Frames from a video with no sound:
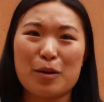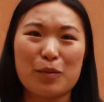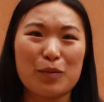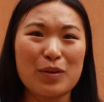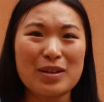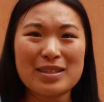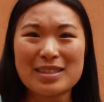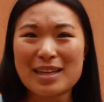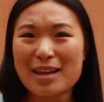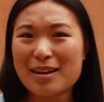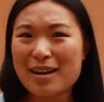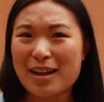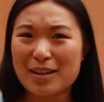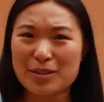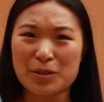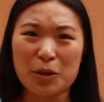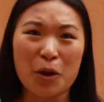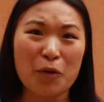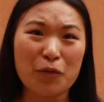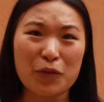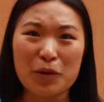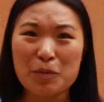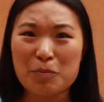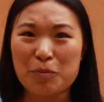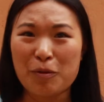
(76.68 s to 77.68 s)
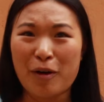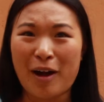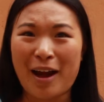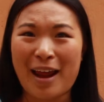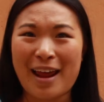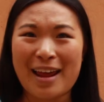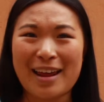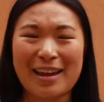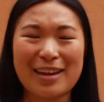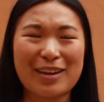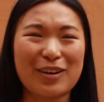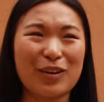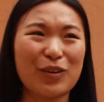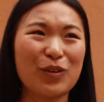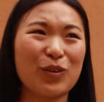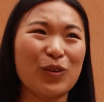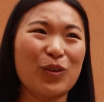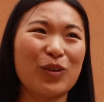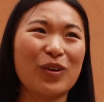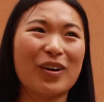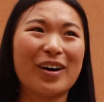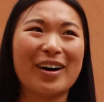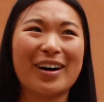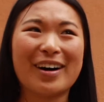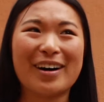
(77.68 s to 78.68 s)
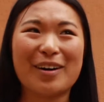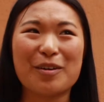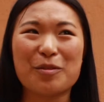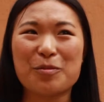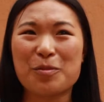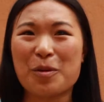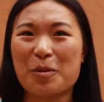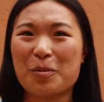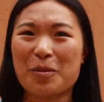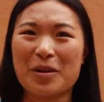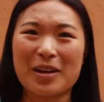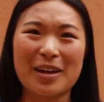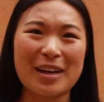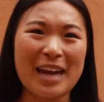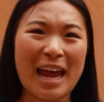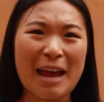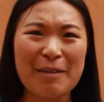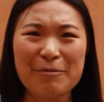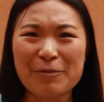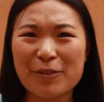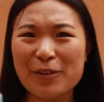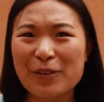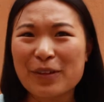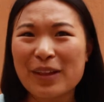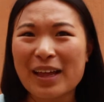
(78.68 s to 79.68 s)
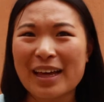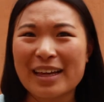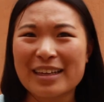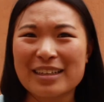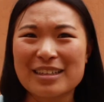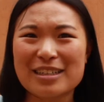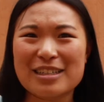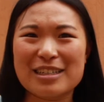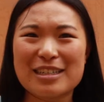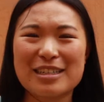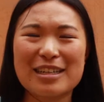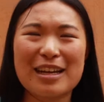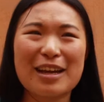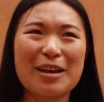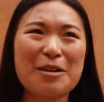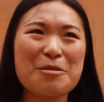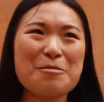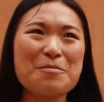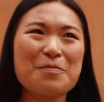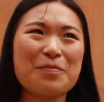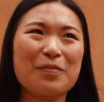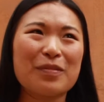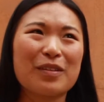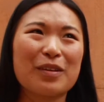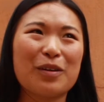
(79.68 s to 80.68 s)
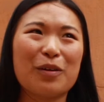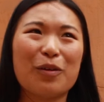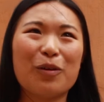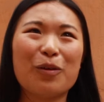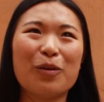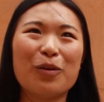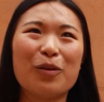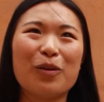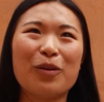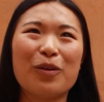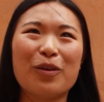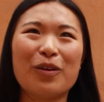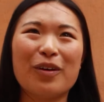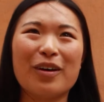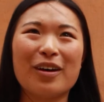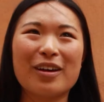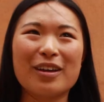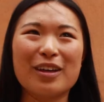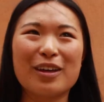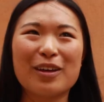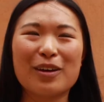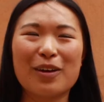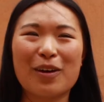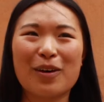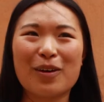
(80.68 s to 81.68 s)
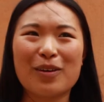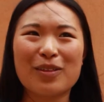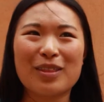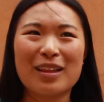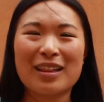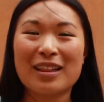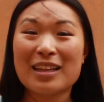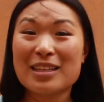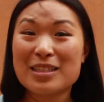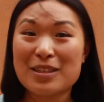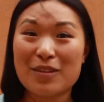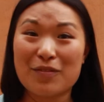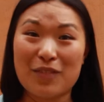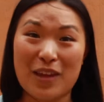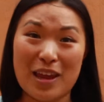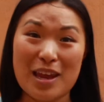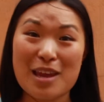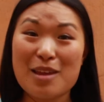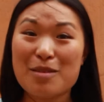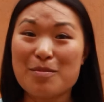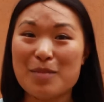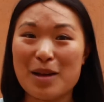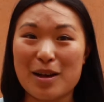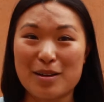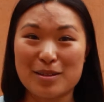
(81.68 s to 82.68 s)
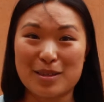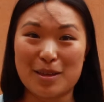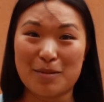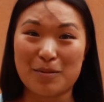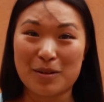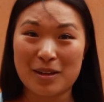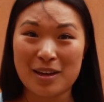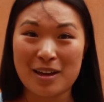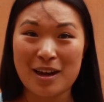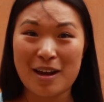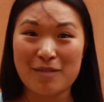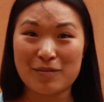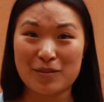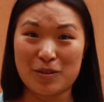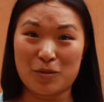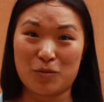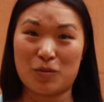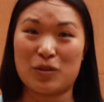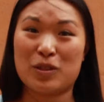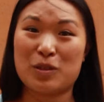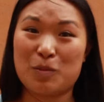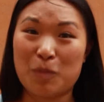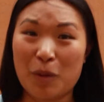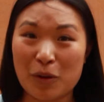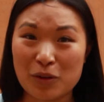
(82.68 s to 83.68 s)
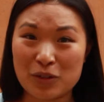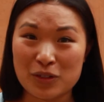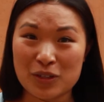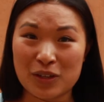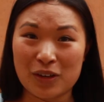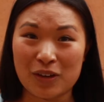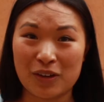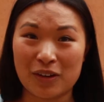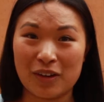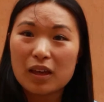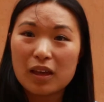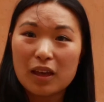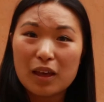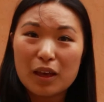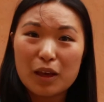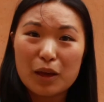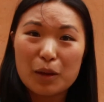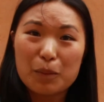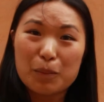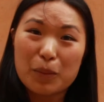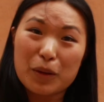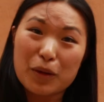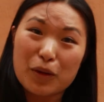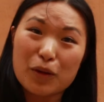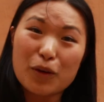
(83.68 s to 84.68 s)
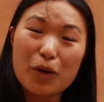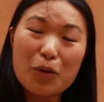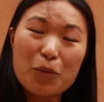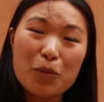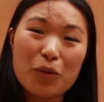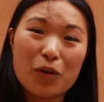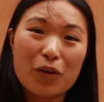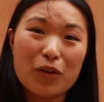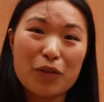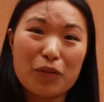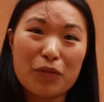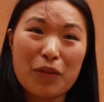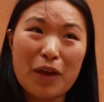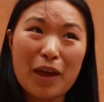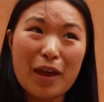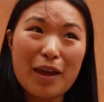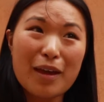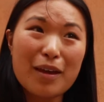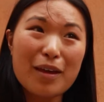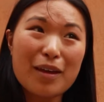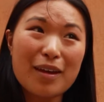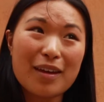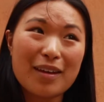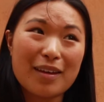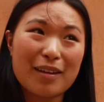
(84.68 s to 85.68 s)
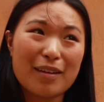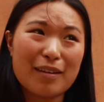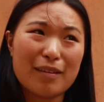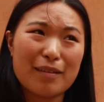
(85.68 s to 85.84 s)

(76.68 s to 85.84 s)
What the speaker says: when's our next coffee break, or what we're gonna have for lunch, or the list of emails that we're gonna have to respond to. But you know what, they're